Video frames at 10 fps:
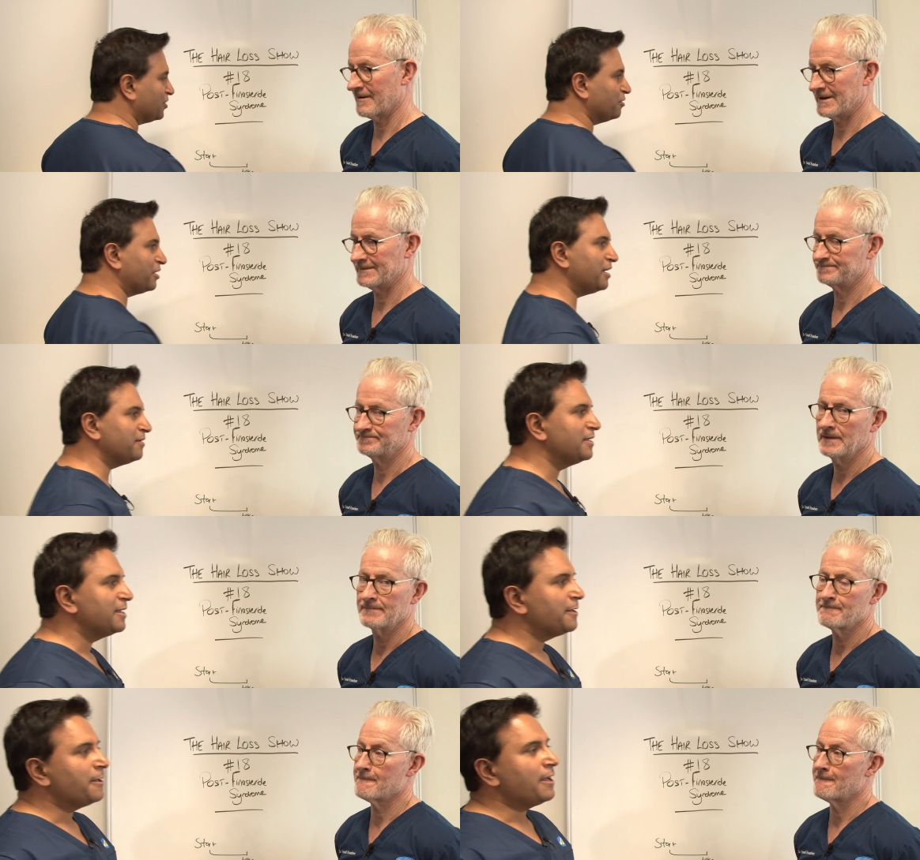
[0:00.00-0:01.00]
Speaker 1: Okay.
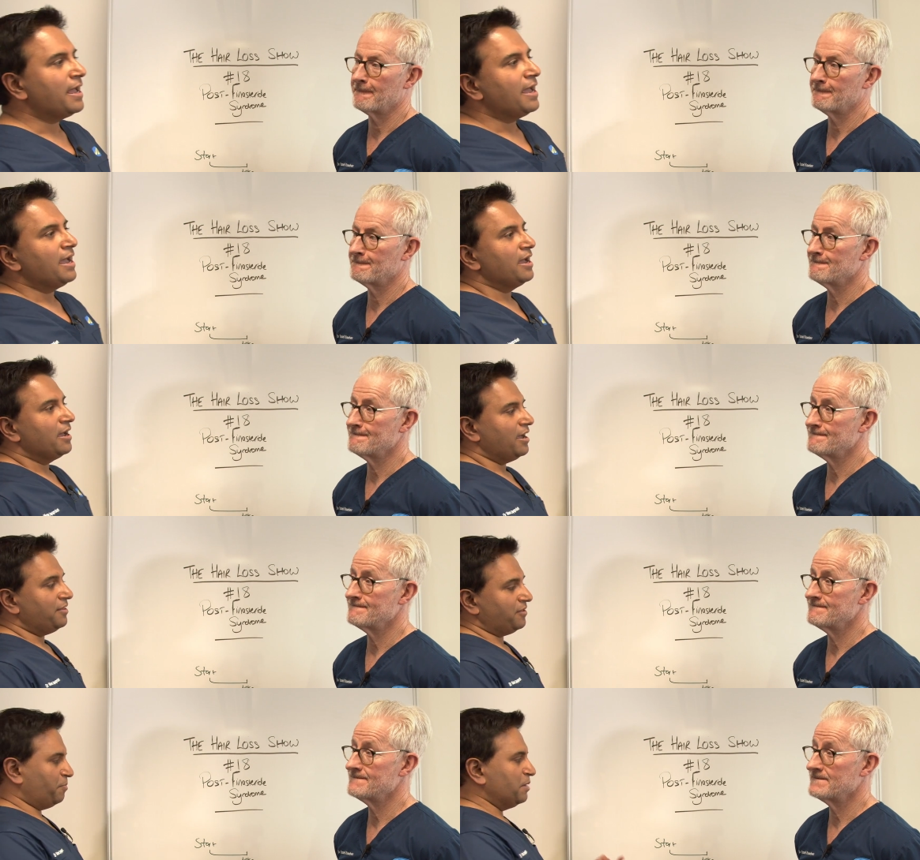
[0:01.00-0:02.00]

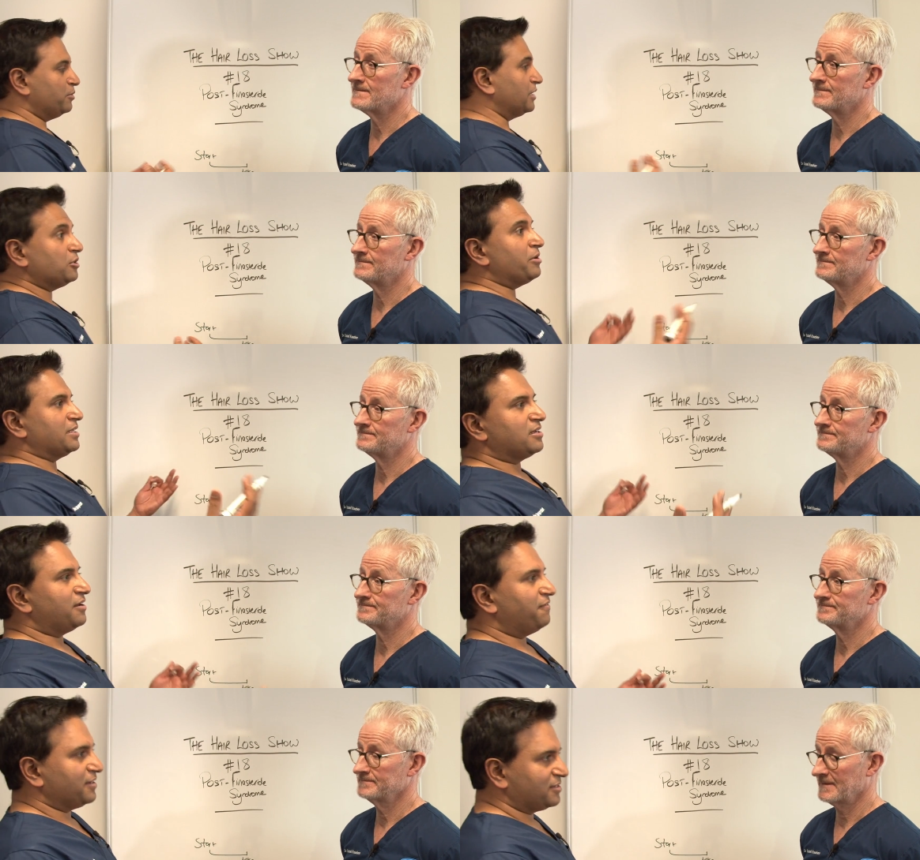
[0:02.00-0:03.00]
And there are people that don't get
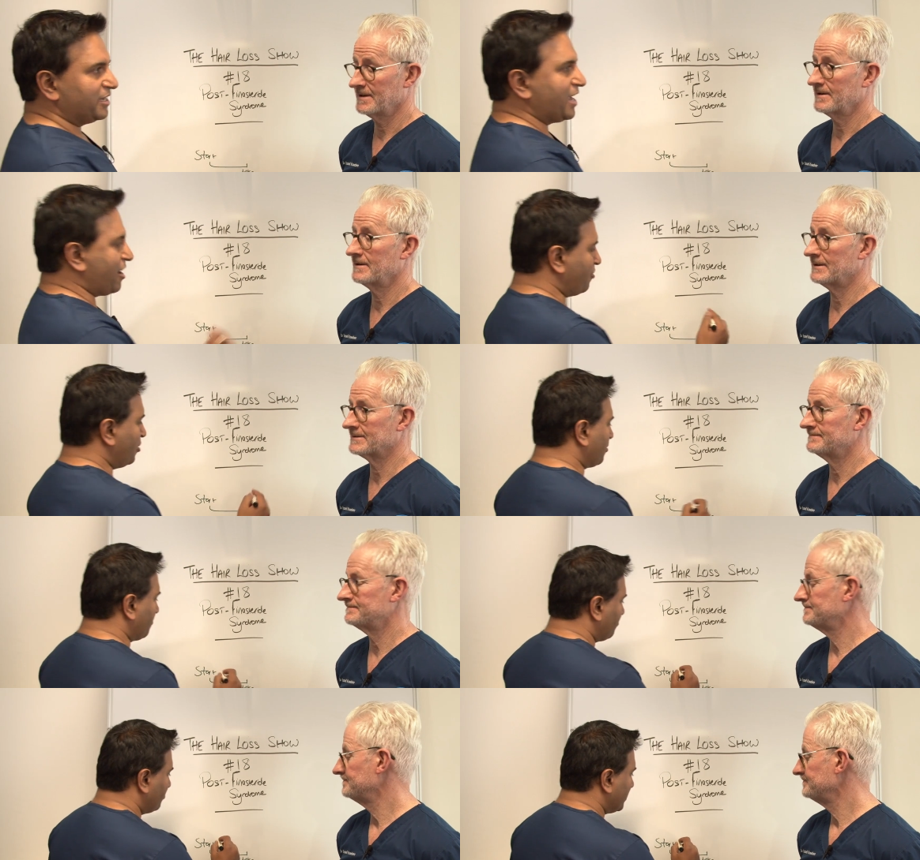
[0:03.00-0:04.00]
side effects and carry
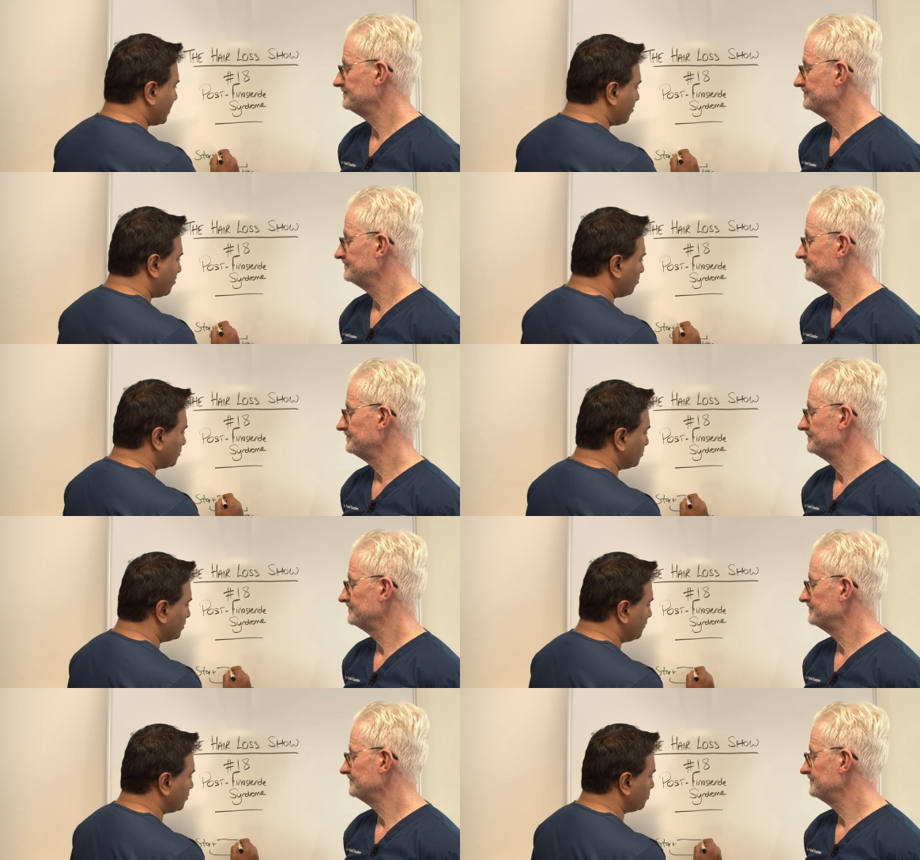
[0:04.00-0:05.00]
on. But there are also
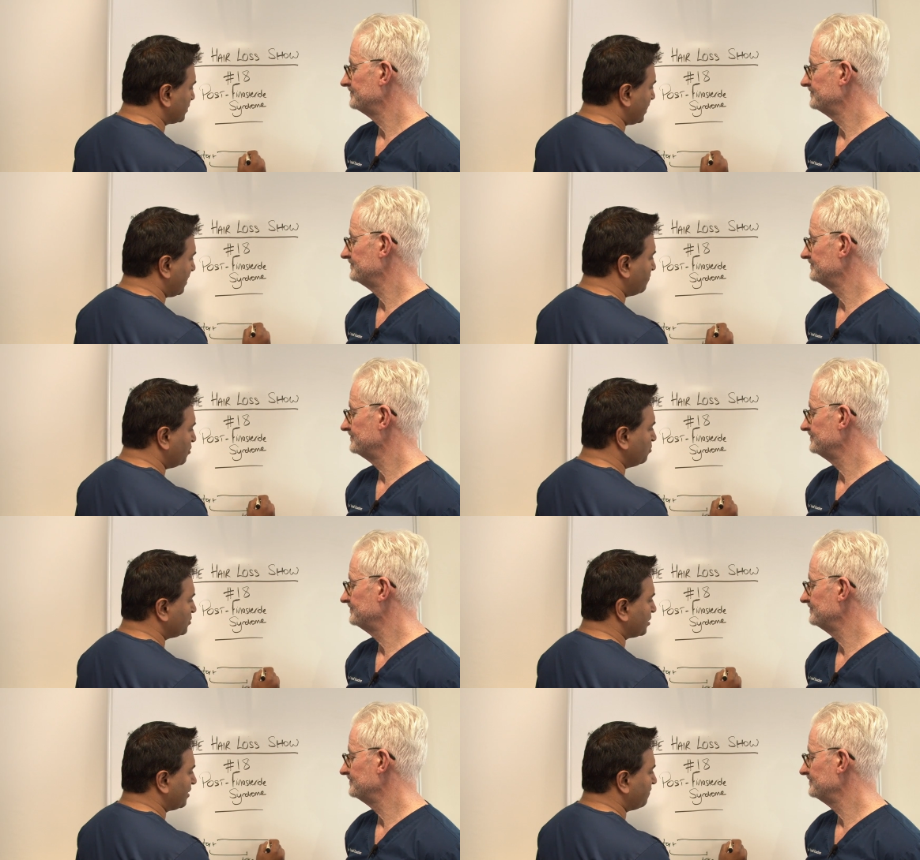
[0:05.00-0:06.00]
individuals that have no
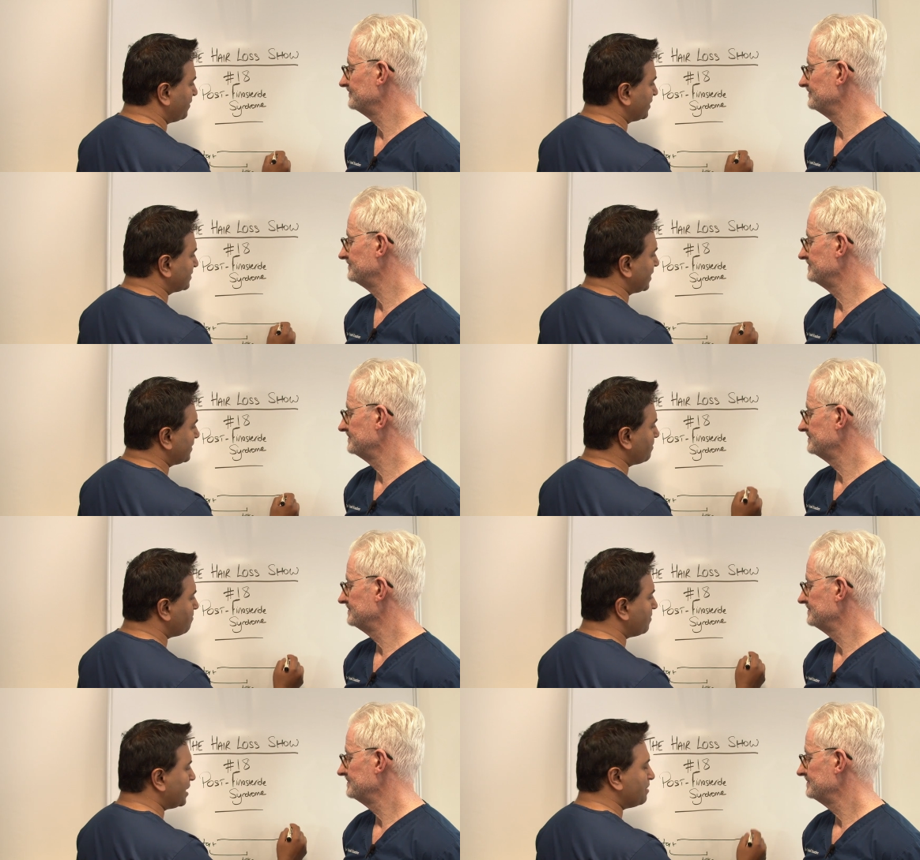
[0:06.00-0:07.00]
side effects and
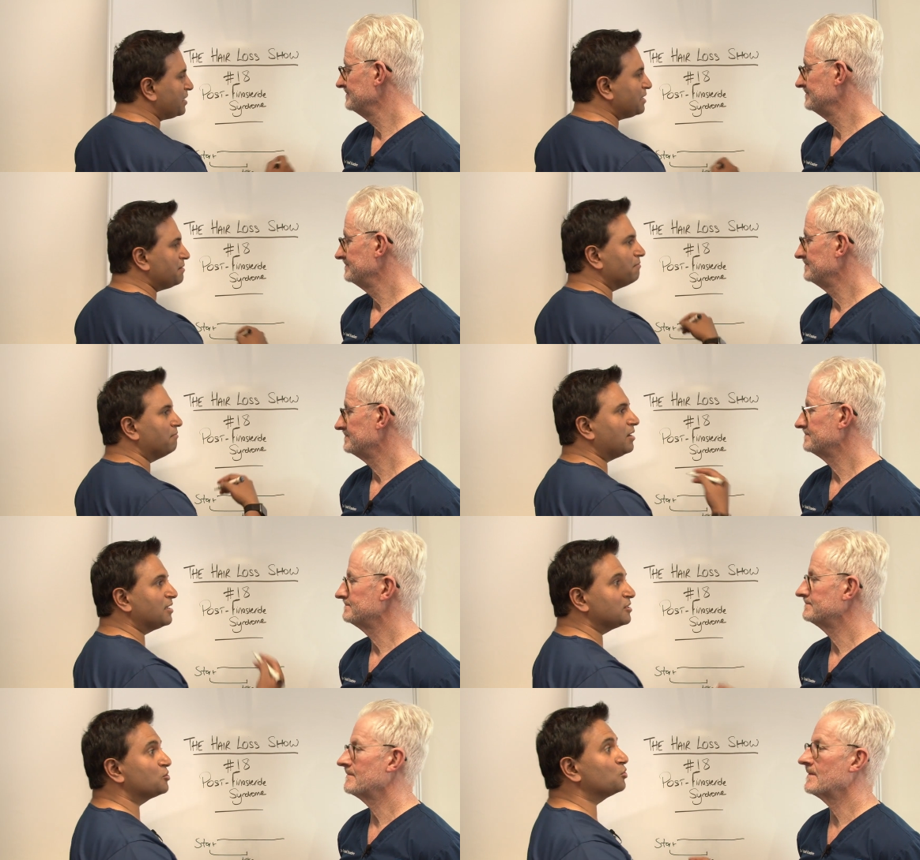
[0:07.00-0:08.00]
then maybe
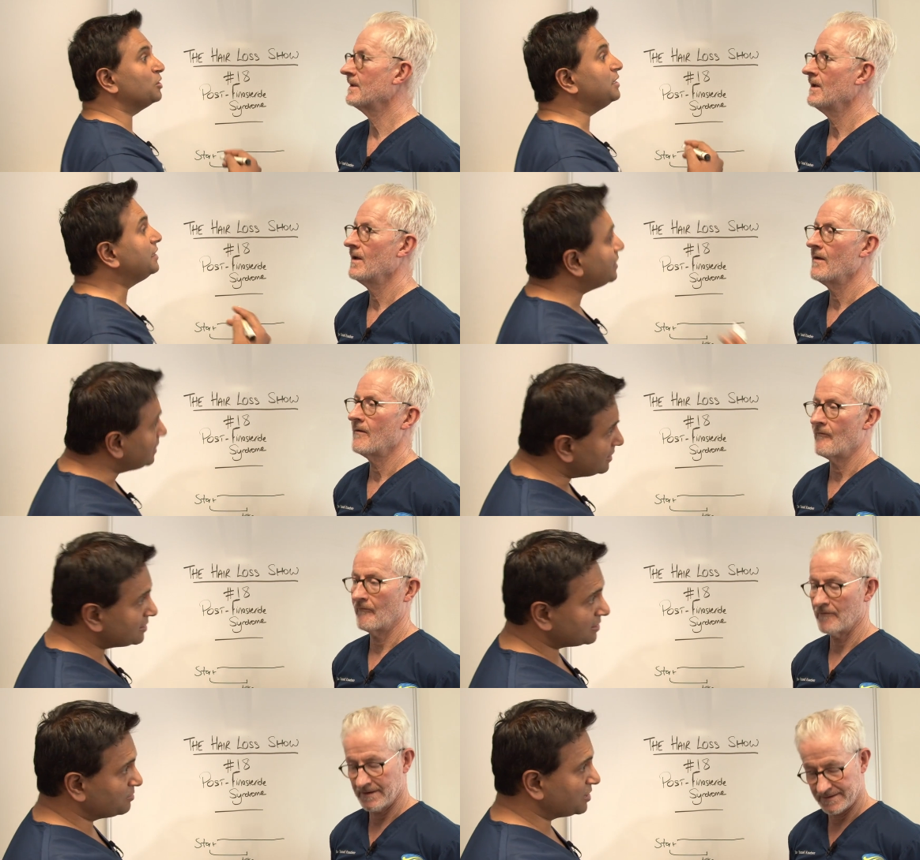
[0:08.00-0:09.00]
months or
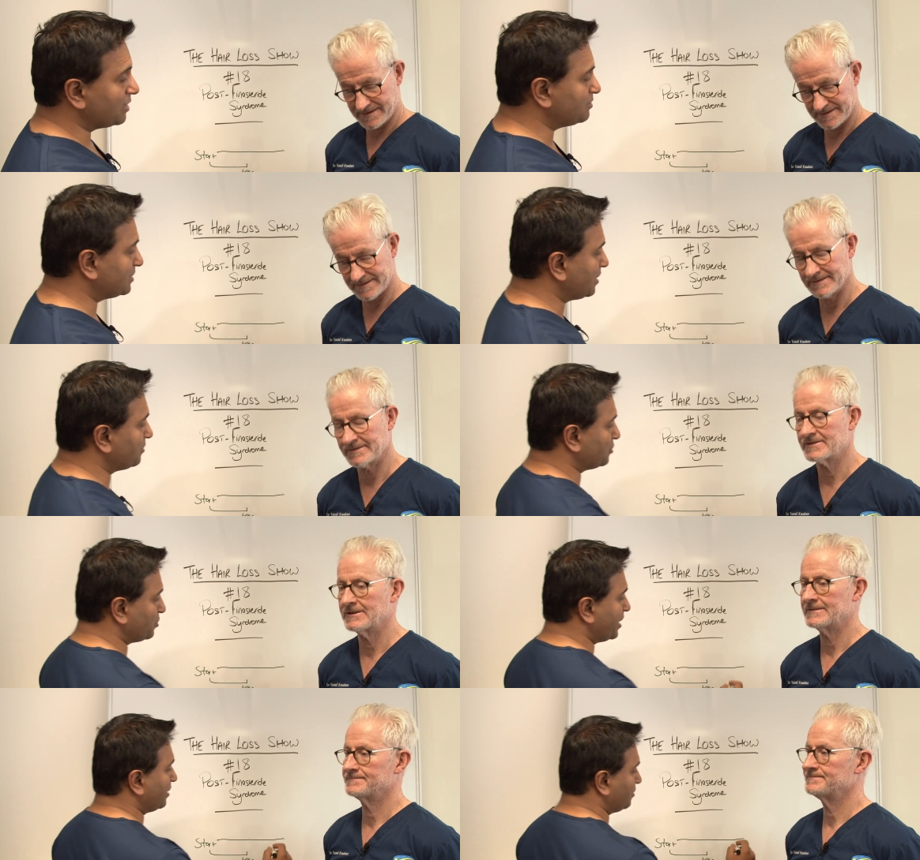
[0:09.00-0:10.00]
years sometimes down the
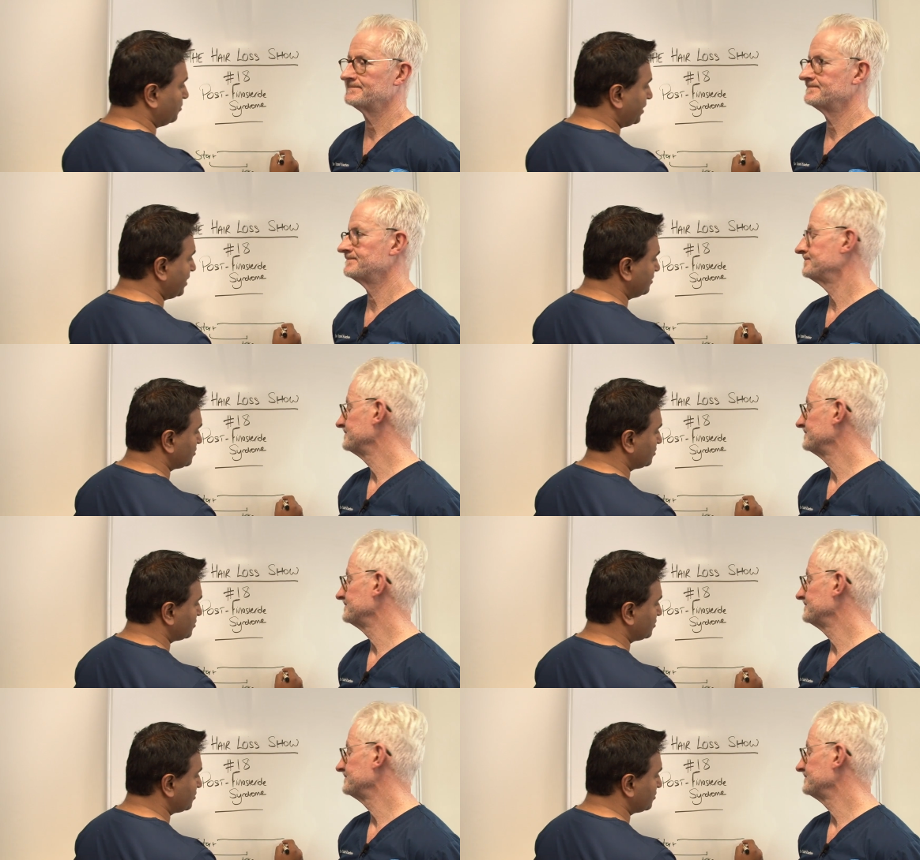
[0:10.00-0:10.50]
sure. track. Okay,